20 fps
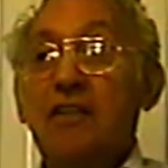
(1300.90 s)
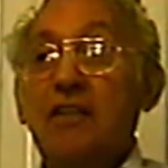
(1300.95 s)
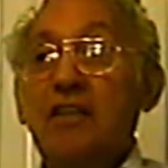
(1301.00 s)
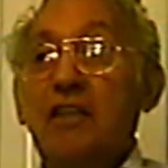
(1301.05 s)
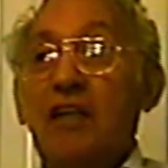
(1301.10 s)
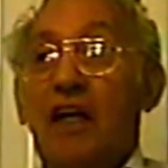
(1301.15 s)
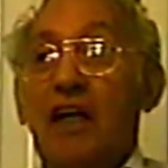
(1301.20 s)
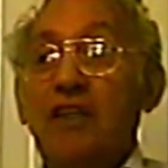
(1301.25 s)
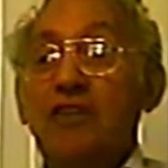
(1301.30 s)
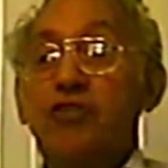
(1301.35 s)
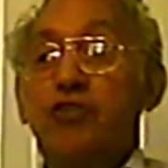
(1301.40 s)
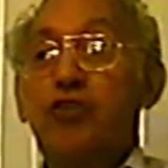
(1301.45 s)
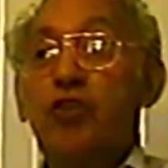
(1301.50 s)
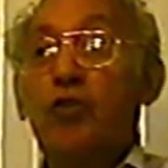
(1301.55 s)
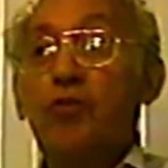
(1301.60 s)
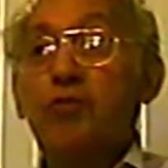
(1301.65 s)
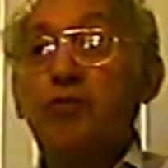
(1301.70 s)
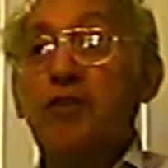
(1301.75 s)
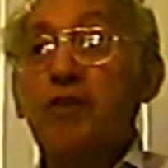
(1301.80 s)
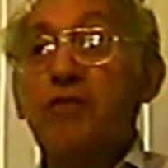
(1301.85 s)
I
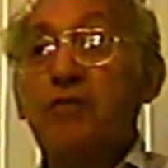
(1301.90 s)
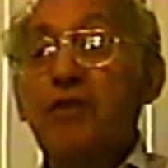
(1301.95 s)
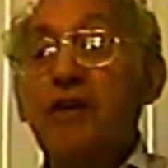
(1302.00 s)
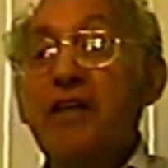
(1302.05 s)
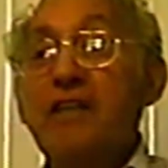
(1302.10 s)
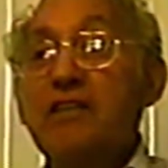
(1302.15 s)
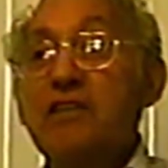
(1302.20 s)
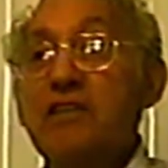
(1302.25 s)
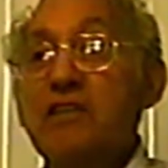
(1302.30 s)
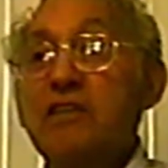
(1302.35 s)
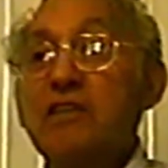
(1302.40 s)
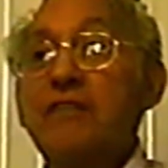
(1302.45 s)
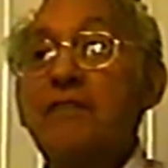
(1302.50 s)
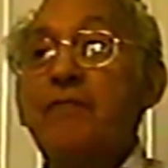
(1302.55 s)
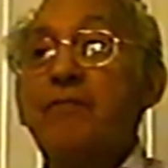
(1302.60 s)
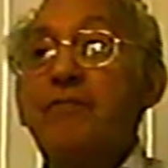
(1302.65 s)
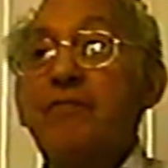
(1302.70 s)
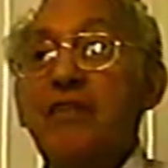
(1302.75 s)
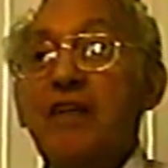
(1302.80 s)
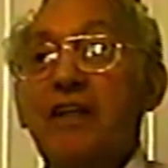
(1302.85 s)
jumped the fence
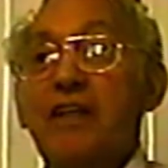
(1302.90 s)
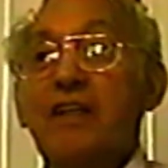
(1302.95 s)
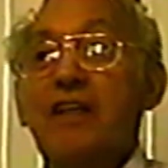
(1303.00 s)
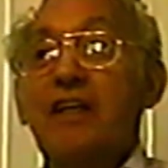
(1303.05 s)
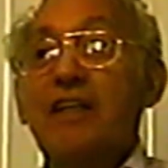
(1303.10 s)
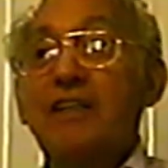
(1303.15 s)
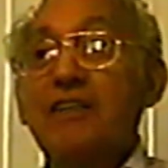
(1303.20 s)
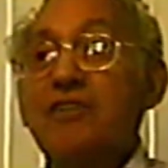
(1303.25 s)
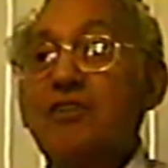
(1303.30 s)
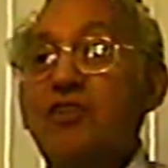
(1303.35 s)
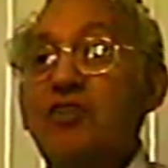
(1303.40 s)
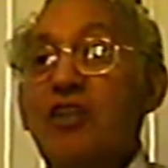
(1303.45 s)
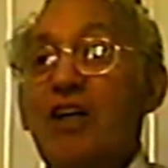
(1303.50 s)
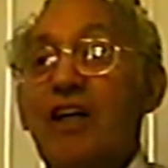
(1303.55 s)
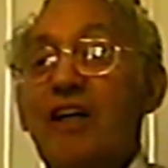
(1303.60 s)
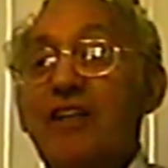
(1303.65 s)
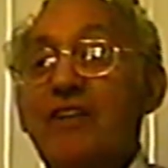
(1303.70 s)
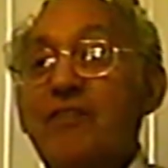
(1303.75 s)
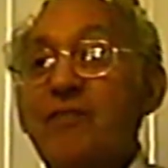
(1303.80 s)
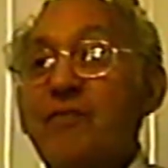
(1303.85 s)
and got
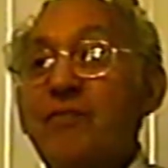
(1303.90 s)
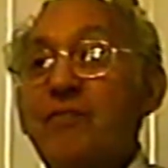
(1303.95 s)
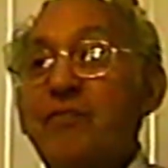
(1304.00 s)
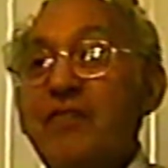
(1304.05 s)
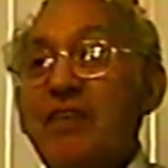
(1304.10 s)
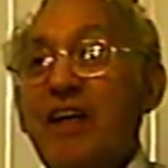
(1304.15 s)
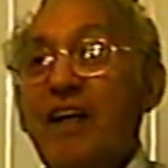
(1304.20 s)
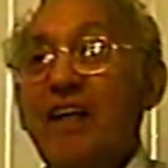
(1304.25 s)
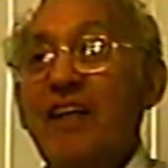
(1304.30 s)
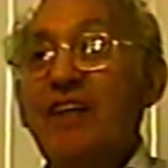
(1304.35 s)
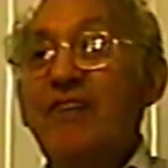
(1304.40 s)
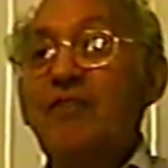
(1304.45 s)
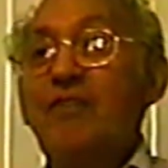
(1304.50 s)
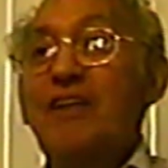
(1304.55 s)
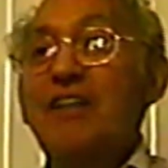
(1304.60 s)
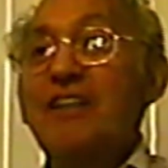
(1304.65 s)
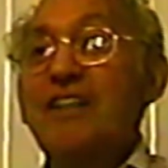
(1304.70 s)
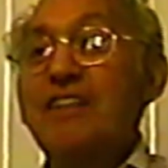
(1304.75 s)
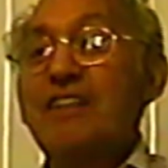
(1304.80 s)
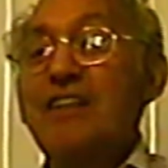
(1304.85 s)
inside, and by
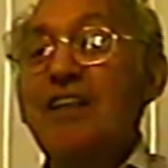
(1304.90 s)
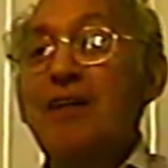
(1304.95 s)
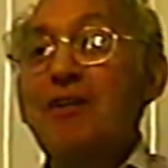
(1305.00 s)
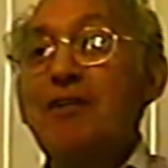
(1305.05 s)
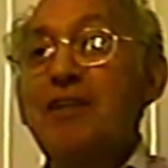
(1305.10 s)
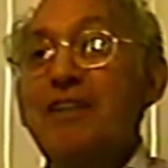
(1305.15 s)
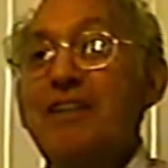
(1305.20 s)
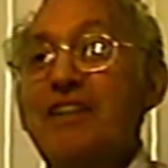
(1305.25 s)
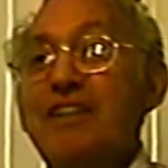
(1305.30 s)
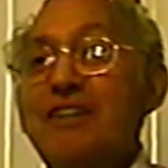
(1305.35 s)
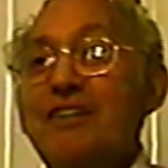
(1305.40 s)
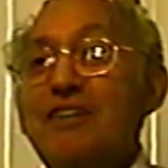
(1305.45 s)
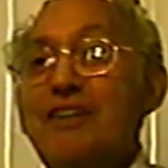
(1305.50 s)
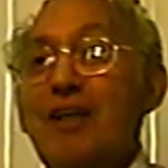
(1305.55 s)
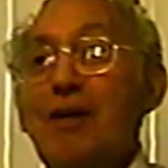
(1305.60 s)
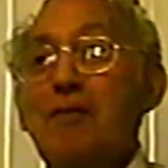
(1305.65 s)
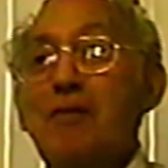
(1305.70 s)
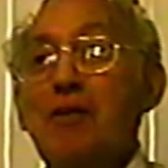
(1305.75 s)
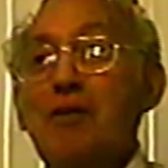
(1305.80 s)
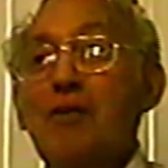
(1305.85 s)
the time the kids
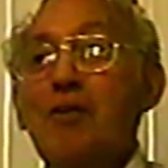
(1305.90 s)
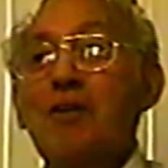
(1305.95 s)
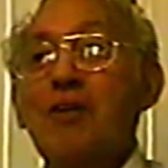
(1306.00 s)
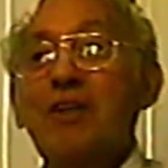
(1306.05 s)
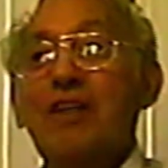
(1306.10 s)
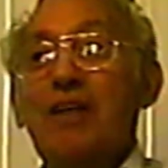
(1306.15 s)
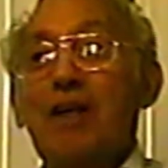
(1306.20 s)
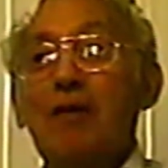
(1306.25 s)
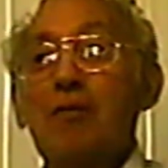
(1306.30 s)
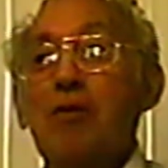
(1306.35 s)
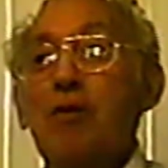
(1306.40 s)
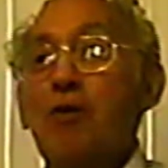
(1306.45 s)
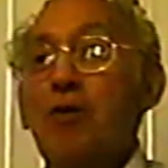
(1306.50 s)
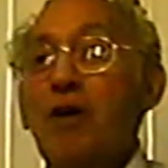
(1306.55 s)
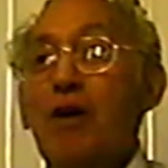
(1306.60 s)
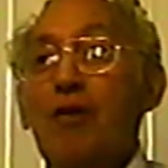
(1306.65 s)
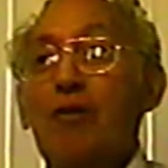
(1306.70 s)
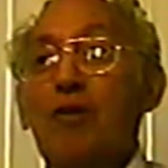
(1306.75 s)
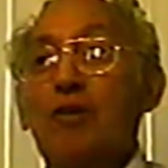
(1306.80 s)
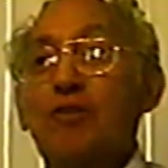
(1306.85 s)
come out, I
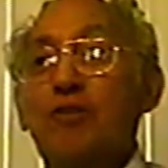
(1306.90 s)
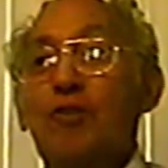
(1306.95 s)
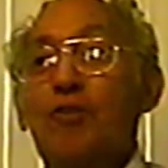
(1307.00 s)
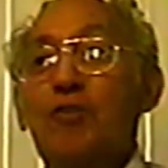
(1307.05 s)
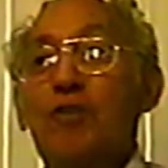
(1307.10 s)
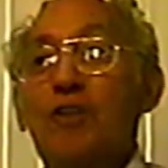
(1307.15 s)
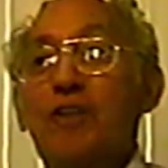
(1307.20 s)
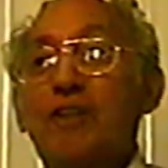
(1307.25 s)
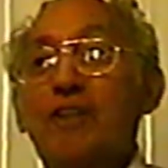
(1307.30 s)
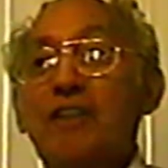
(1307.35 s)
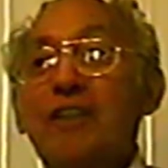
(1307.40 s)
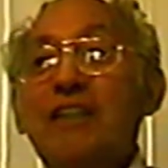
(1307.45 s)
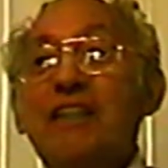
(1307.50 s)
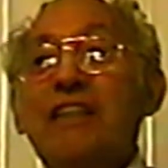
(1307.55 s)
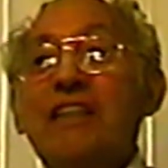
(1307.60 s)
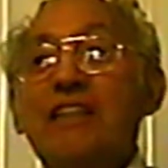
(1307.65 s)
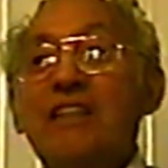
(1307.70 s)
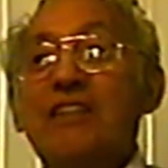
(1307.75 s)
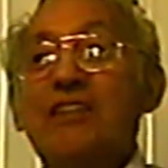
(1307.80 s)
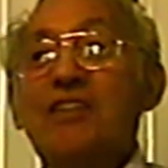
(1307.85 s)
was already
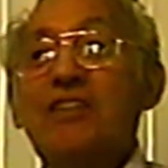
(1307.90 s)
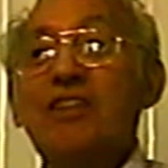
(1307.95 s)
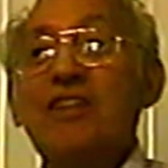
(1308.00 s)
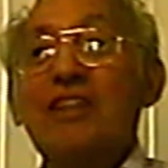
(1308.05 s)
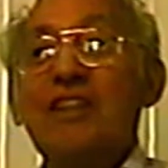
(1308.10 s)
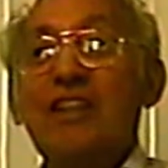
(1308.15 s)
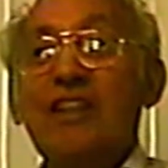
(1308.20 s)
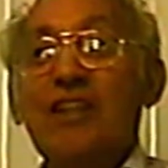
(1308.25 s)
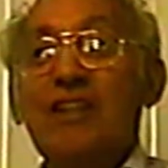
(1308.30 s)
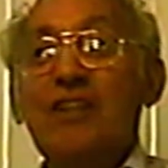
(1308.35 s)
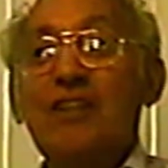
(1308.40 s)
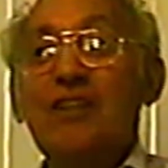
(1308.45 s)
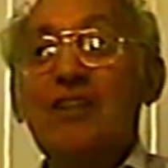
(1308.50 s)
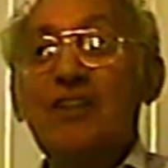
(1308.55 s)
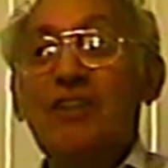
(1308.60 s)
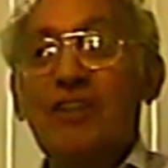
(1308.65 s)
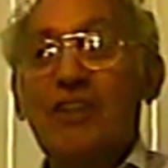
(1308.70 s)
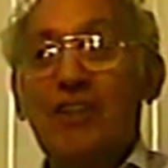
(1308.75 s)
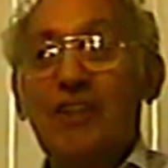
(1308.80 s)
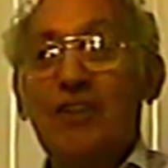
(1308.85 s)
in
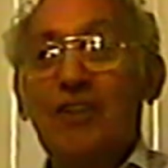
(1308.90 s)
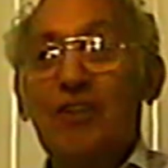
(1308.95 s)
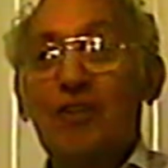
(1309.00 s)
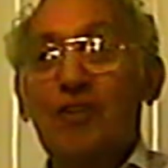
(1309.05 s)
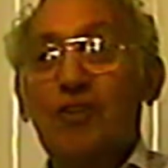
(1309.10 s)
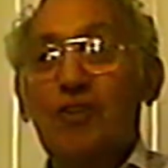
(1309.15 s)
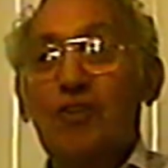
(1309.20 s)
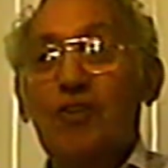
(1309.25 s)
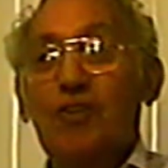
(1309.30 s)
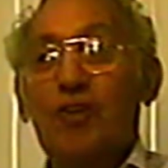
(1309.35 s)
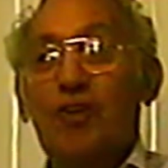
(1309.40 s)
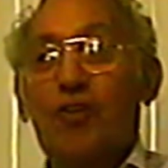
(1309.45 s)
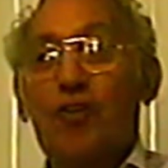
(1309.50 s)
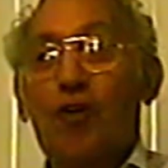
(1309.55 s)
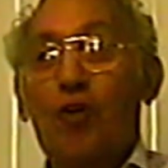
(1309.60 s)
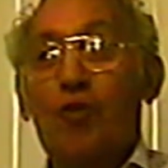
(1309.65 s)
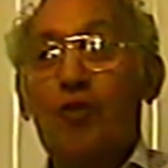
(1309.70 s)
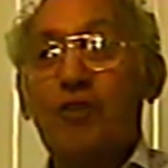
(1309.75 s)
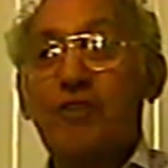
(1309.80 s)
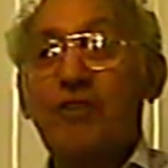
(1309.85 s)
under the
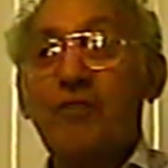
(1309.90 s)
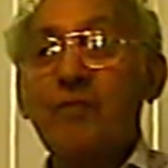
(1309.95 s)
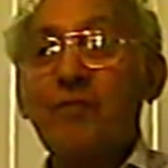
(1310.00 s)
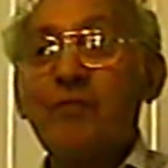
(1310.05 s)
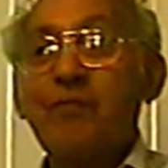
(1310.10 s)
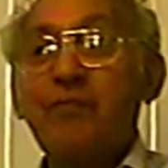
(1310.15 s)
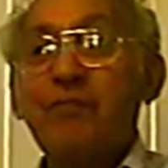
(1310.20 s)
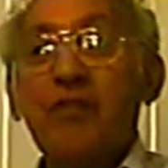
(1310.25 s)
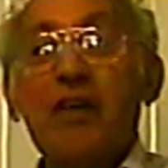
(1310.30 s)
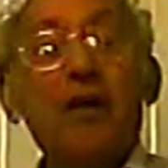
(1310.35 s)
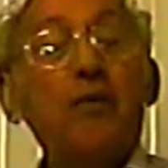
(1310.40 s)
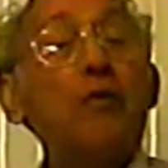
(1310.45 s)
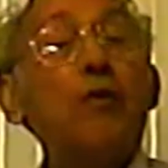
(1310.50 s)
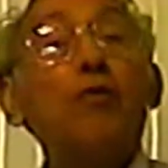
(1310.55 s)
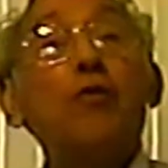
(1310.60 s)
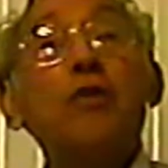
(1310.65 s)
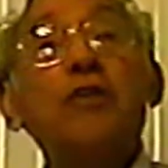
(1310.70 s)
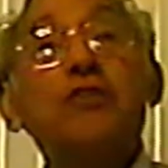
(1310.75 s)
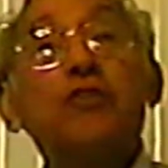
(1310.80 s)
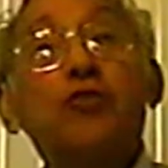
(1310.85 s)
covers, and we
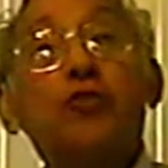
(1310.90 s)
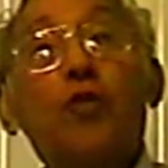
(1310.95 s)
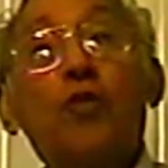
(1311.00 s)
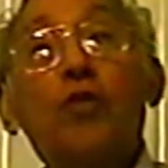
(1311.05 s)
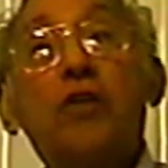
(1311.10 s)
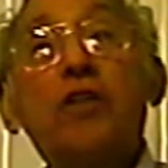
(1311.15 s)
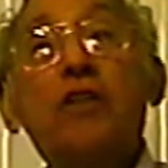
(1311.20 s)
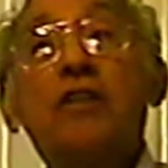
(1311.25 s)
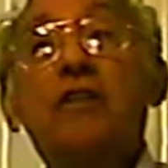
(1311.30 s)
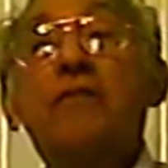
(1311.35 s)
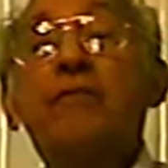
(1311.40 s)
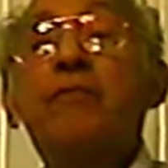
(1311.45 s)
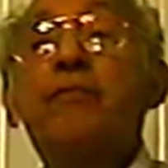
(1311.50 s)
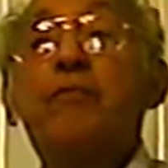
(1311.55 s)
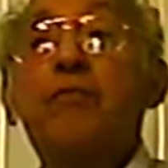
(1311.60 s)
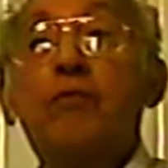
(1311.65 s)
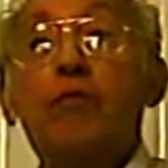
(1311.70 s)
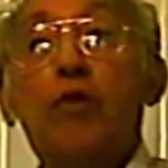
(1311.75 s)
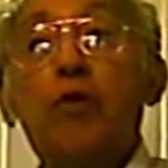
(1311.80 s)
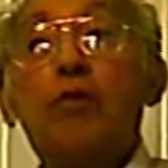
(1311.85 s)
was talking.
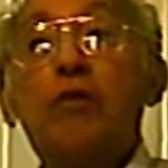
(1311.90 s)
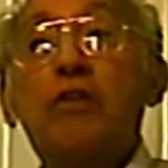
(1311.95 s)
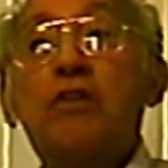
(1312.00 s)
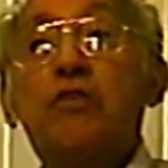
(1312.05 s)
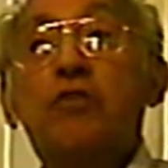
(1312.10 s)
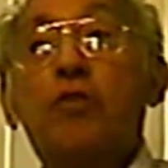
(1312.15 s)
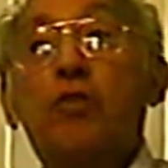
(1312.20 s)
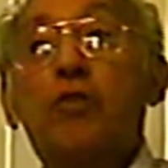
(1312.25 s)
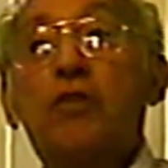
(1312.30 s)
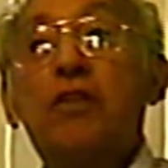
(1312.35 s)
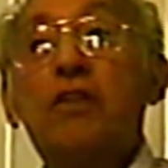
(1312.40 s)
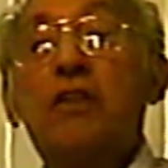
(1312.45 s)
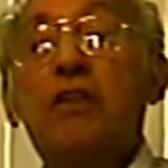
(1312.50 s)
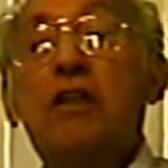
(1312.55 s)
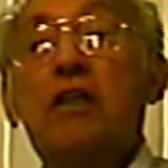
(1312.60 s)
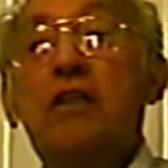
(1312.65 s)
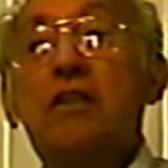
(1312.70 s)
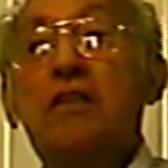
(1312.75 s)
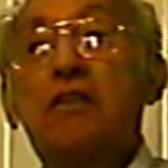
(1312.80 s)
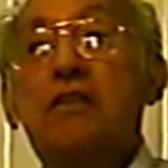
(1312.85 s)

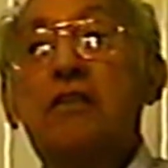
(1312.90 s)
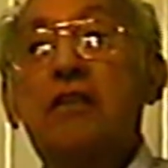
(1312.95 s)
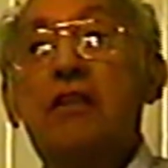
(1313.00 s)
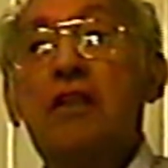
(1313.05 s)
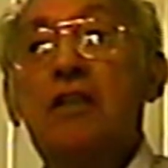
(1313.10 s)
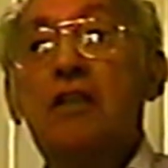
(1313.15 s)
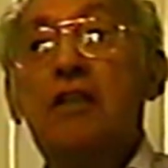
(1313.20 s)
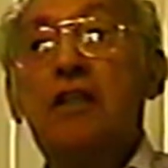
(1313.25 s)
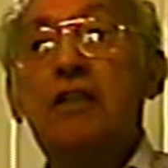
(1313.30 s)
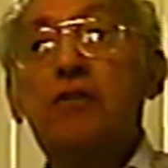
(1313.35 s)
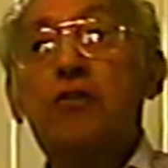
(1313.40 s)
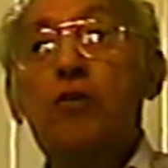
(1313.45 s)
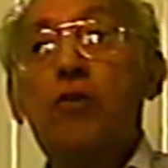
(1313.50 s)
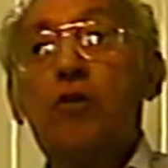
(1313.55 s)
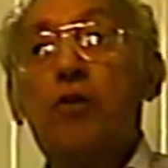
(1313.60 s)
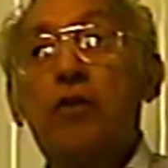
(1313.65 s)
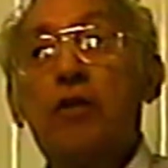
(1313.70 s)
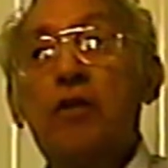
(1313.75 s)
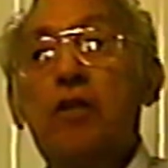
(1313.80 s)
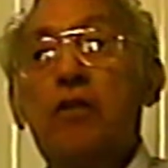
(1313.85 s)
Not too
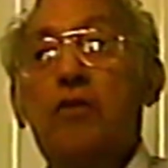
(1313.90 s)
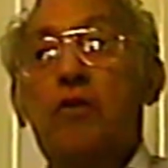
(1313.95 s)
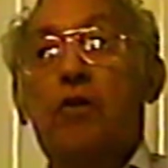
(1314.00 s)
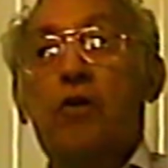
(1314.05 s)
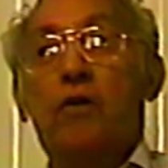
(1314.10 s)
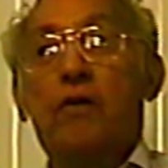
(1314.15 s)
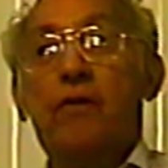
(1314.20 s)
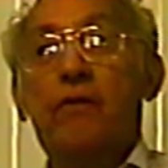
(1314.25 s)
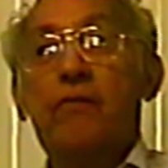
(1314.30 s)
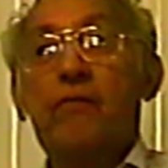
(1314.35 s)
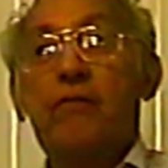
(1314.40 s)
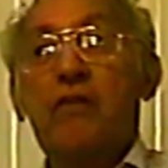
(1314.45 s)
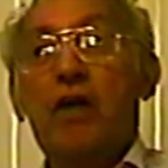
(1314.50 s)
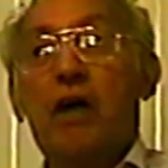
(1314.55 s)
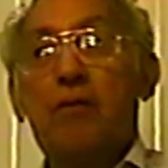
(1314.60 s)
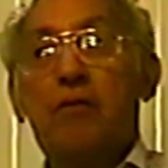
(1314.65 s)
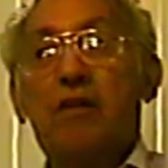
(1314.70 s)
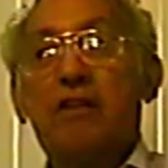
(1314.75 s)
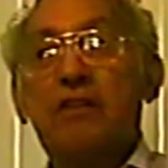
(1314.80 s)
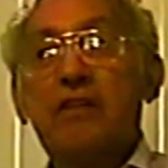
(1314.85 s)
long ago
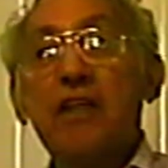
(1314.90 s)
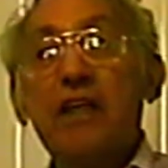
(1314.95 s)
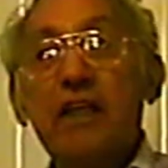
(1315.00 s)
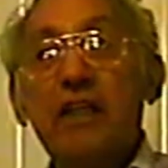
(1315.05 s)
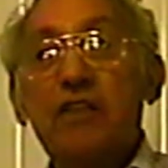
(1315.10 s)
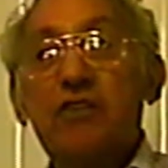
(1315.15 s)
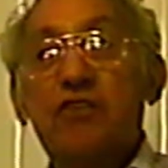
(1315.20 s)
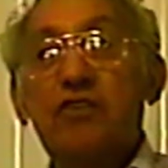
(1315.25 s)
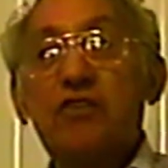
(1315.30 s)
about that,